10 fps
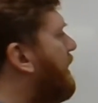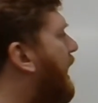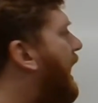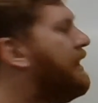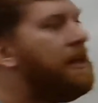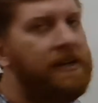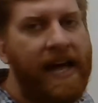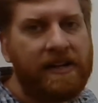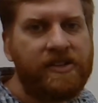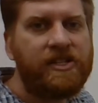and they're
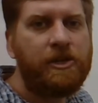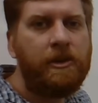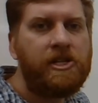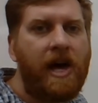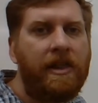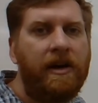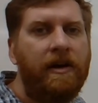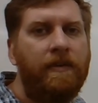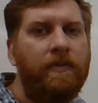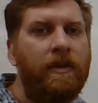next to each other,
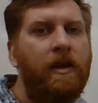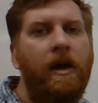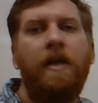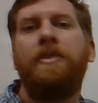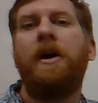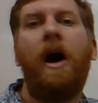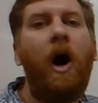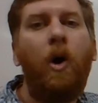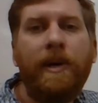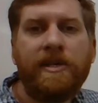they're
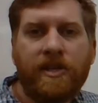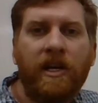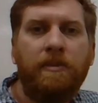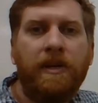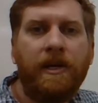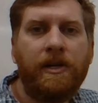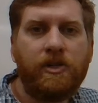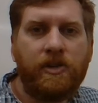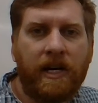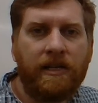always going to be
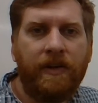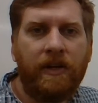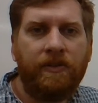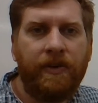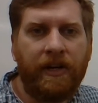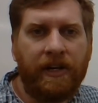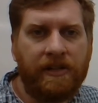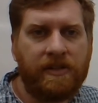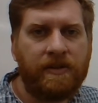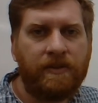constructive
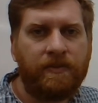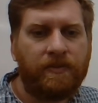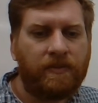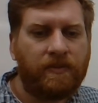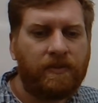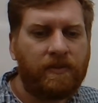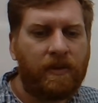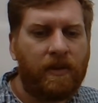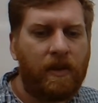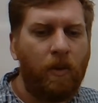interference.
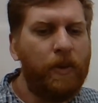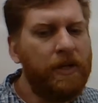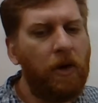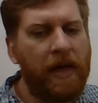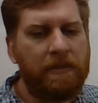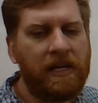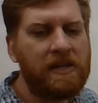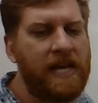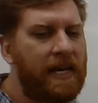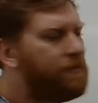We know that
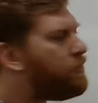because I gave you